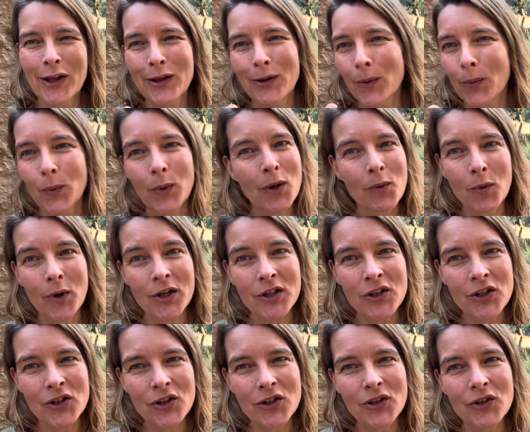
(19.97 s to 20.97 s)
we want
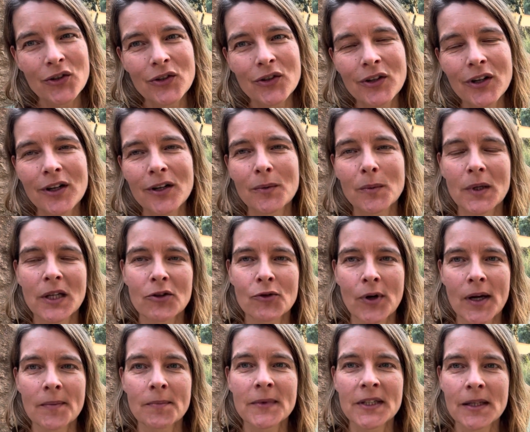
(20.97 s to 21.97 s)
to do or we
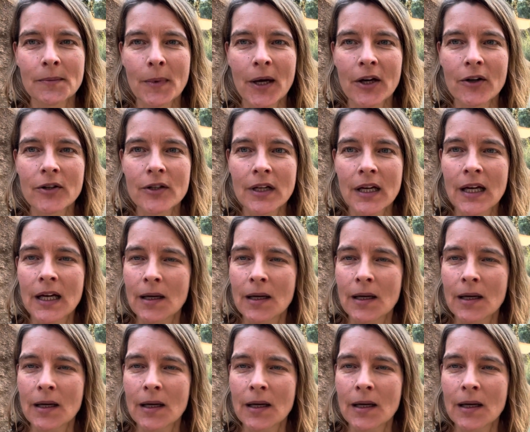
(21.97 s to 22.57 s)
dreamt about,